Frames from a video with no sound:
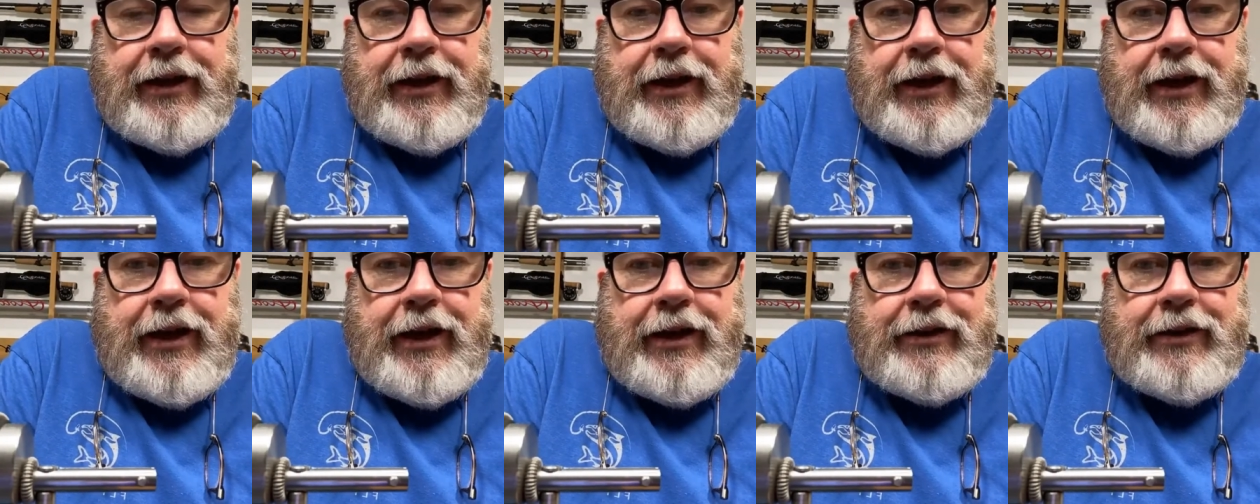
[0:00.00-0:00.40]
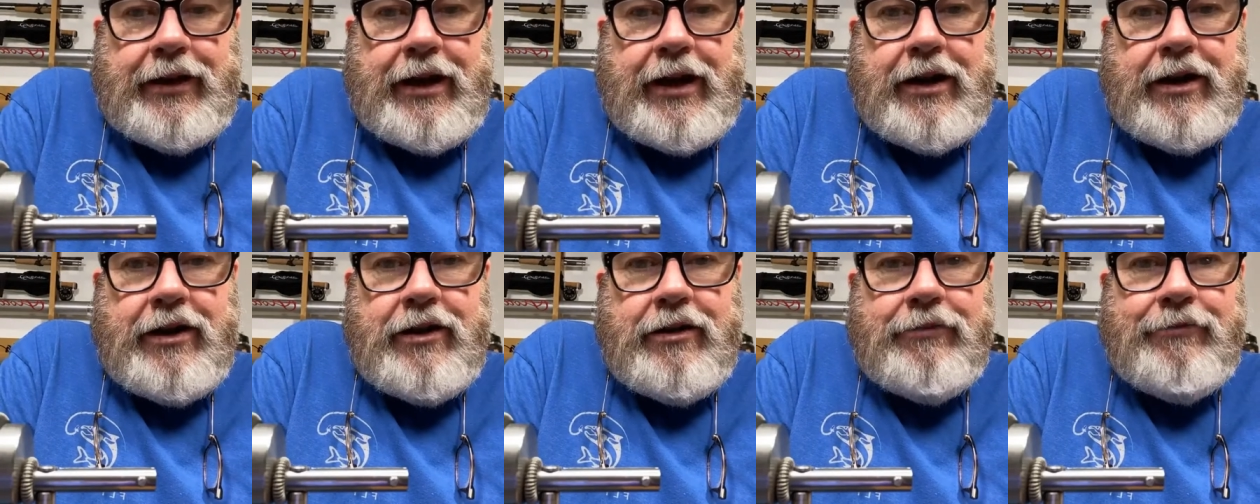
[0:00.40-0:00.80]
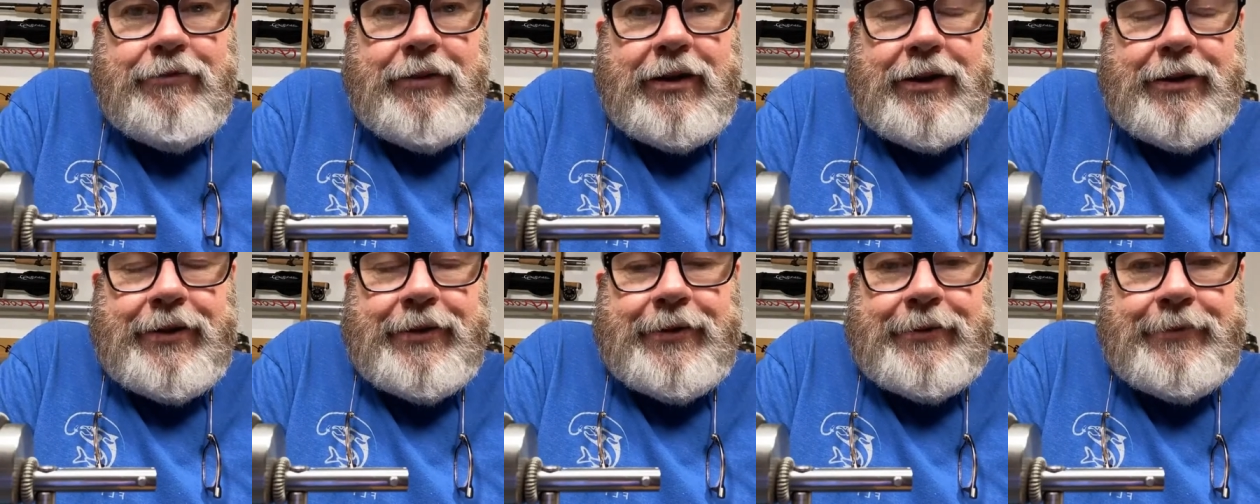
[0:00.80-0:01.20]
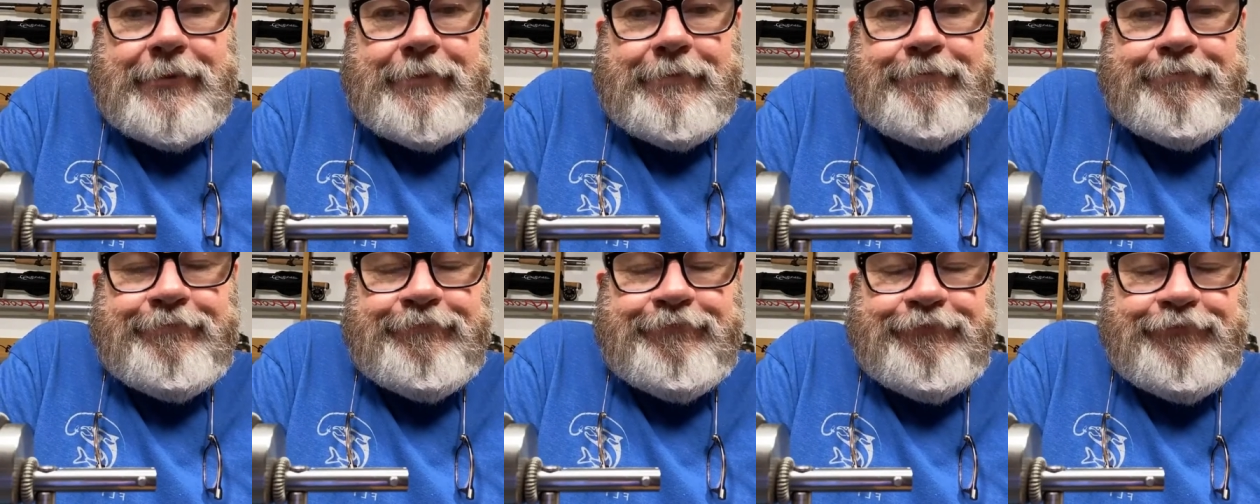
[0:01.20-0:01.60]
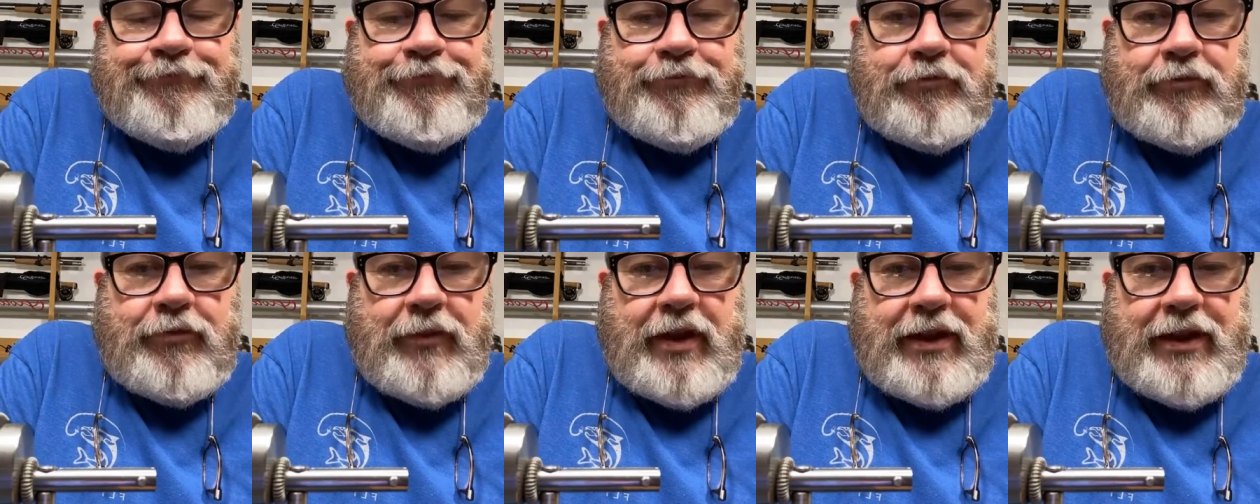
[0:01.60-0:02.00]
There,
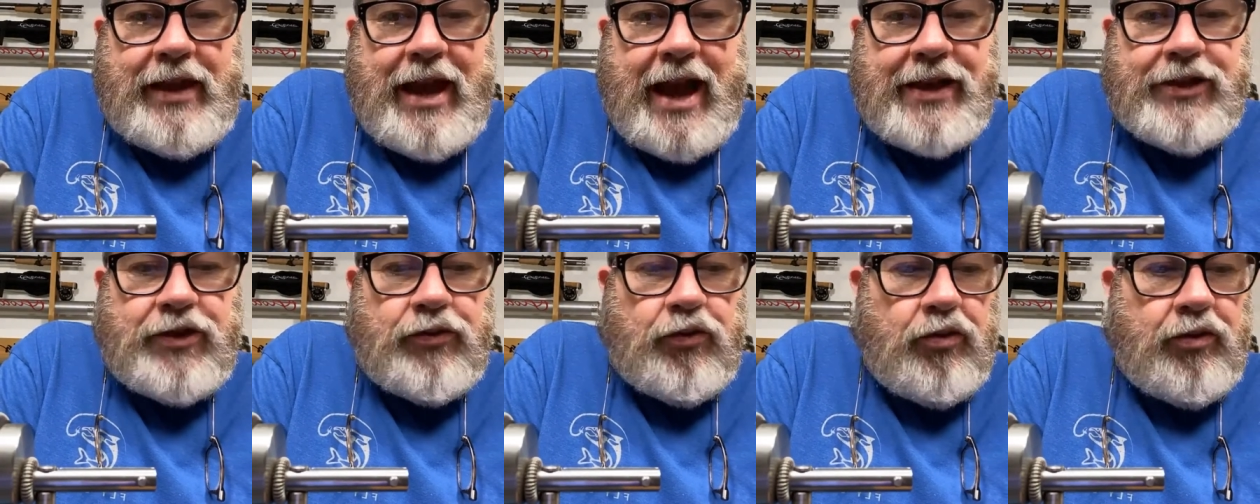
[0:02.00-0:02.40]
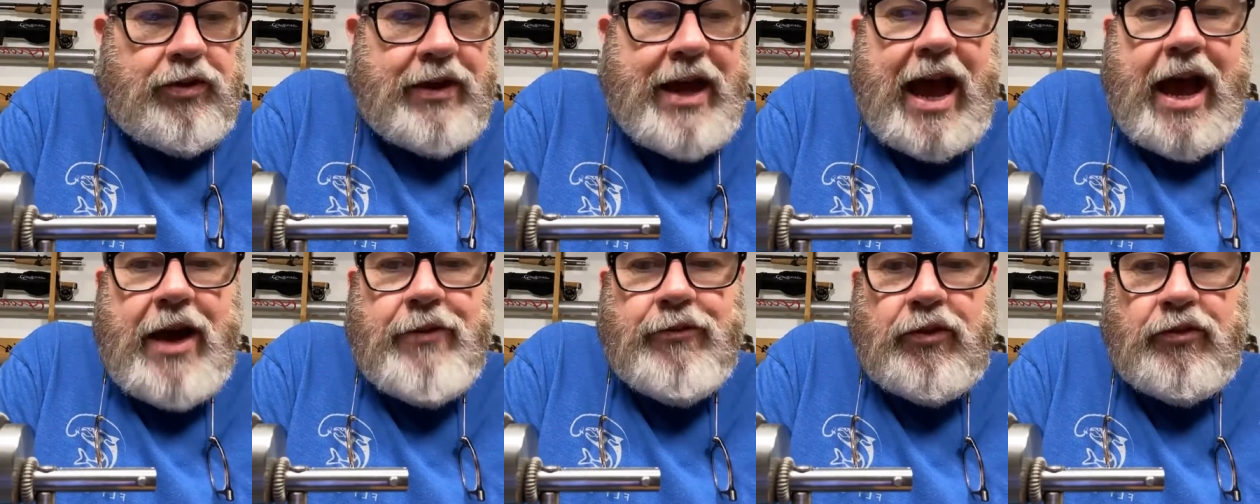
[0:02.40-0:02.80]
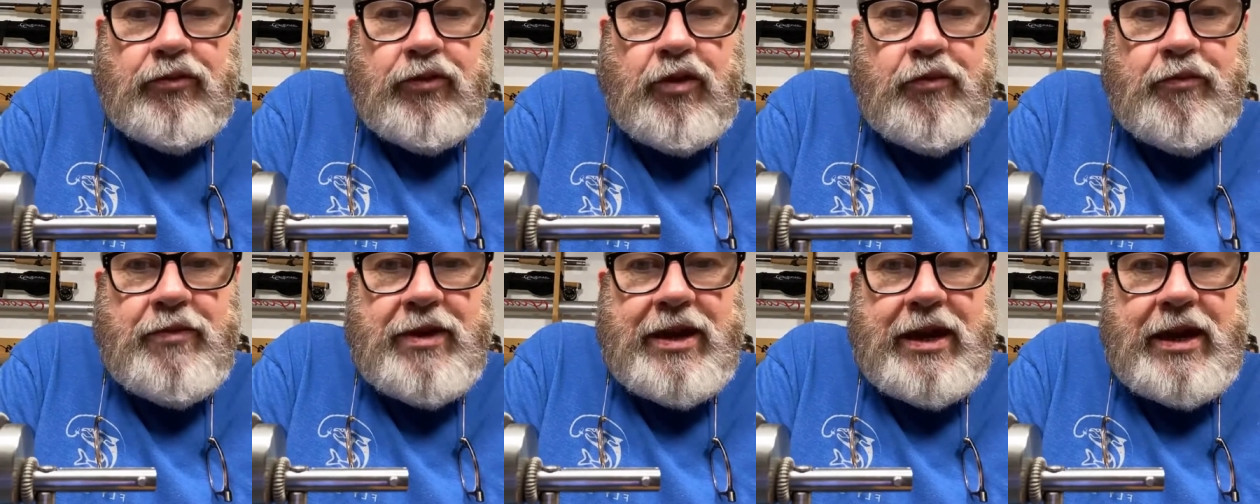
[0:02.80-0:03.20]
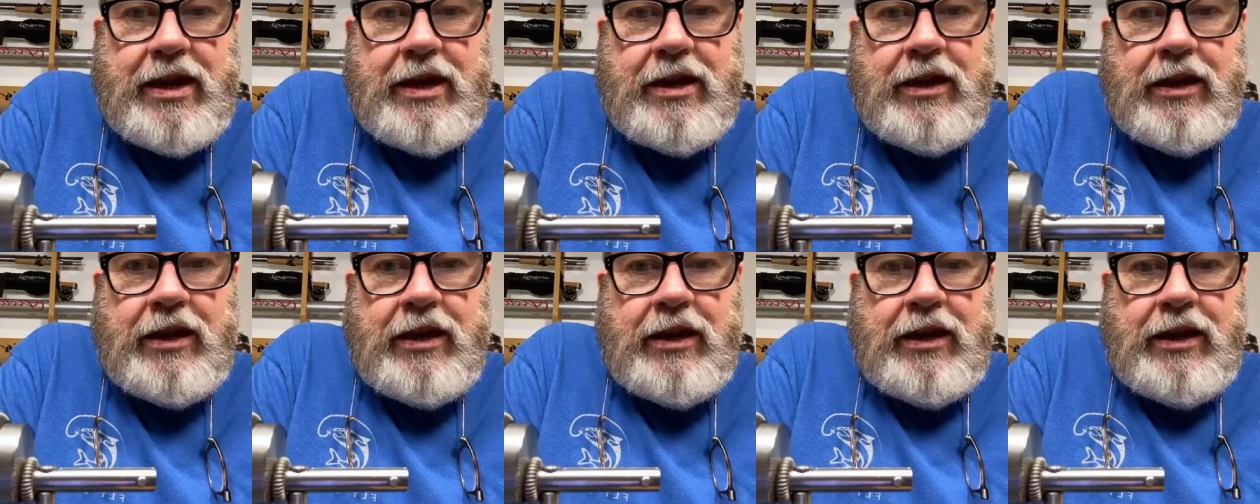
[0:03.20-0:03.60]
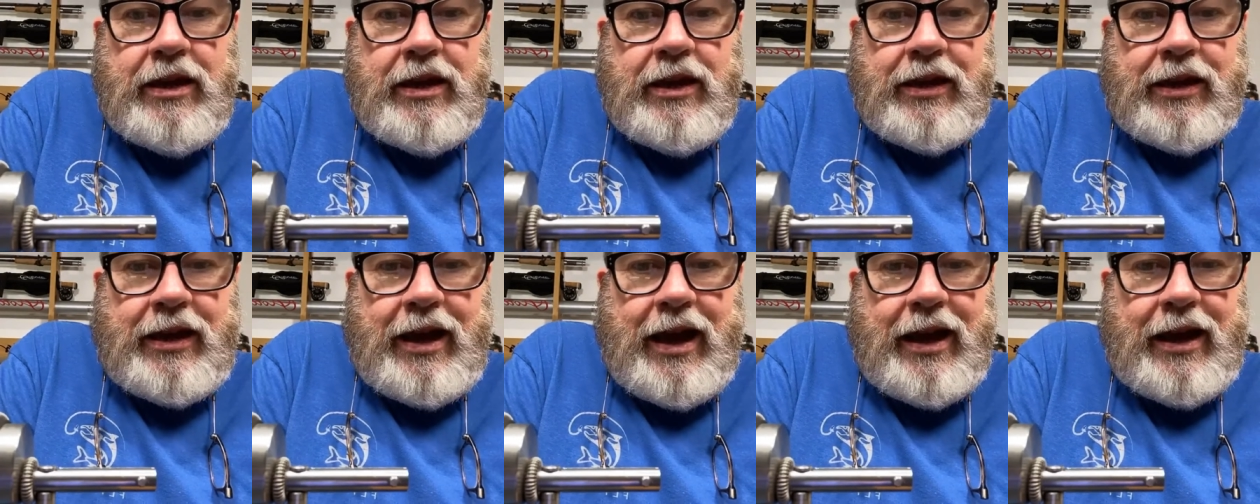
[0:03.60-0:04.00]
that's where that one will be,
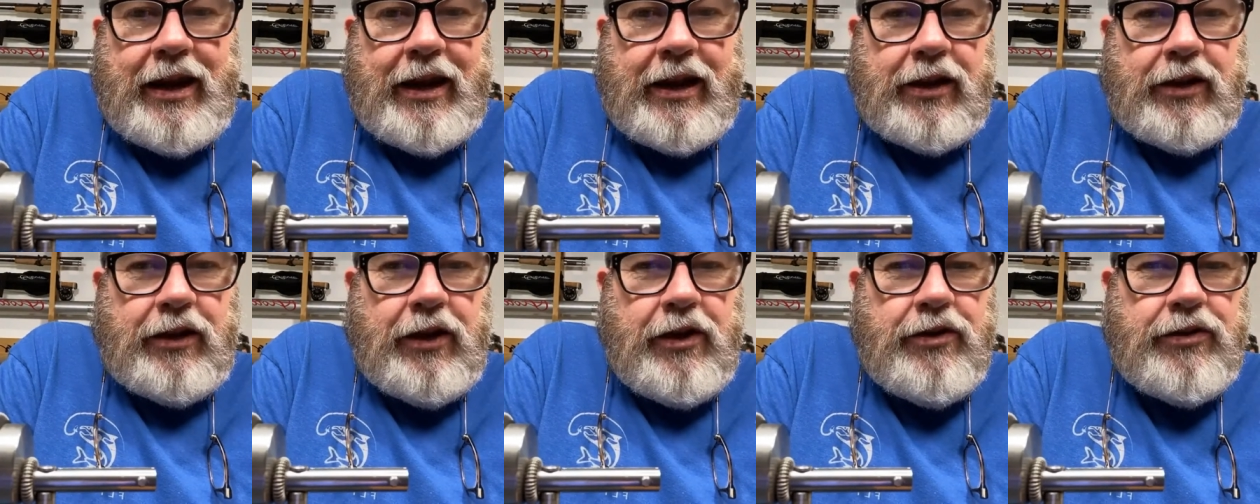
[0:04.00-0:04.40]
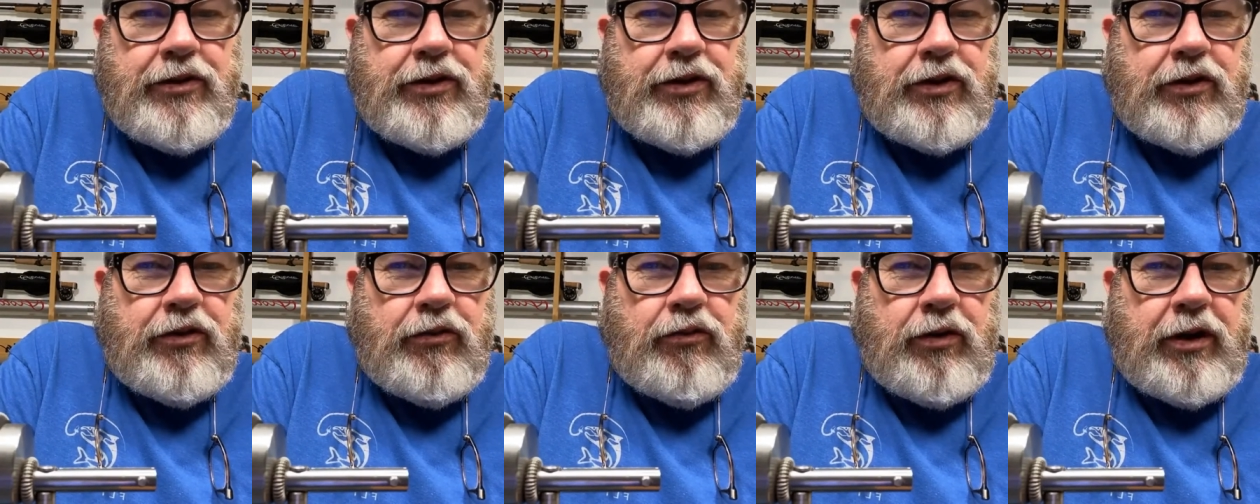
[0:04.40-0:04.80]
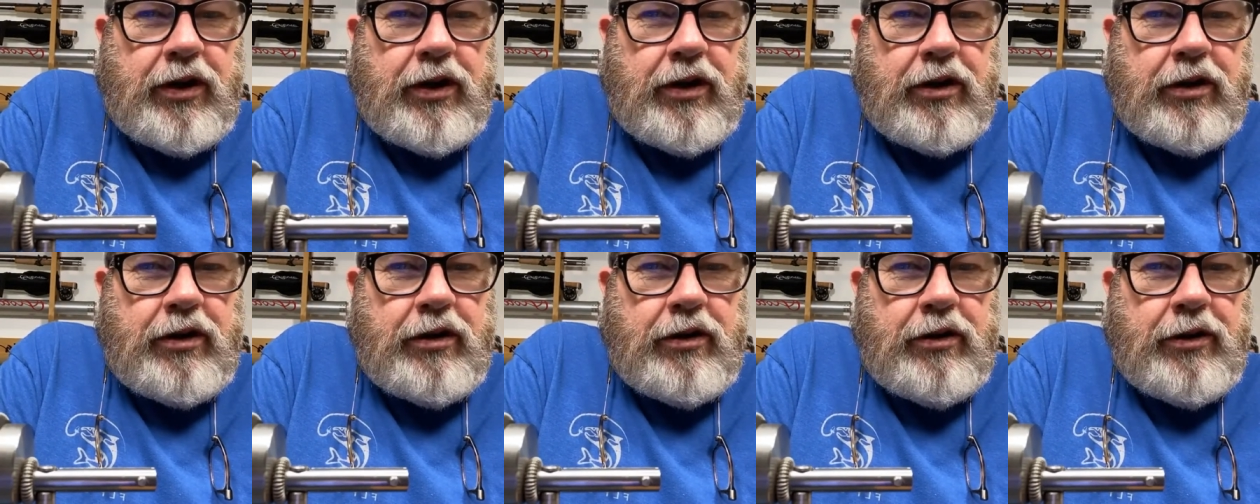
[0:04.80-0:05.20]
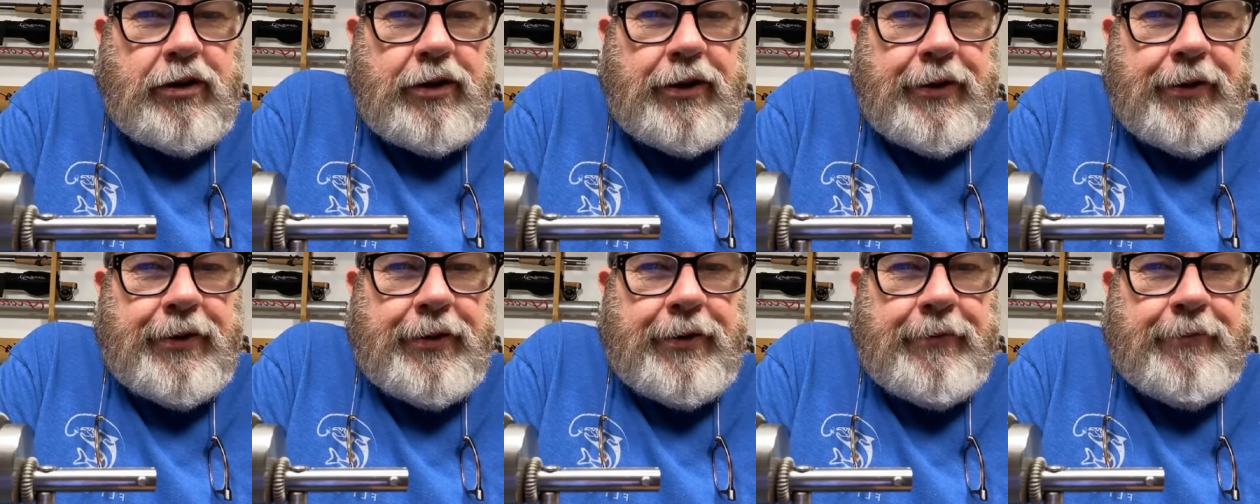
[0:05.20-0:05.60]
kind of close to where